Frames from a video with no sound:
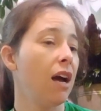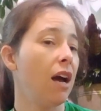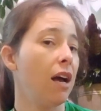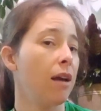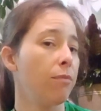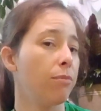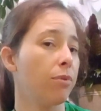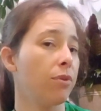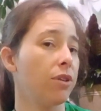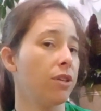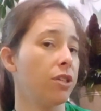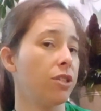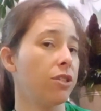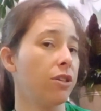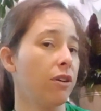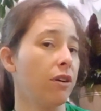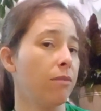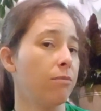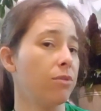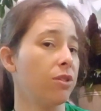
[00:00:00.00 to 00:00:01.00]
I'm pretty
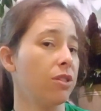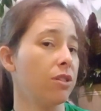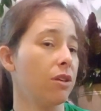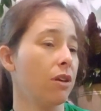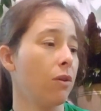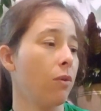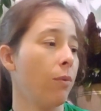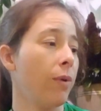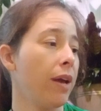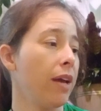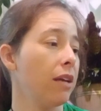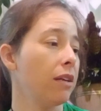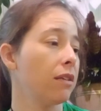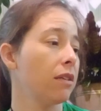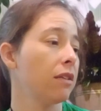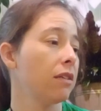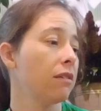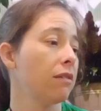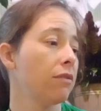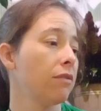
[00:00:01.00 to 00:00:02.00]
sure I'm just gonna
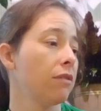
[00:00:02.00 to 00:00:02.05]
wait.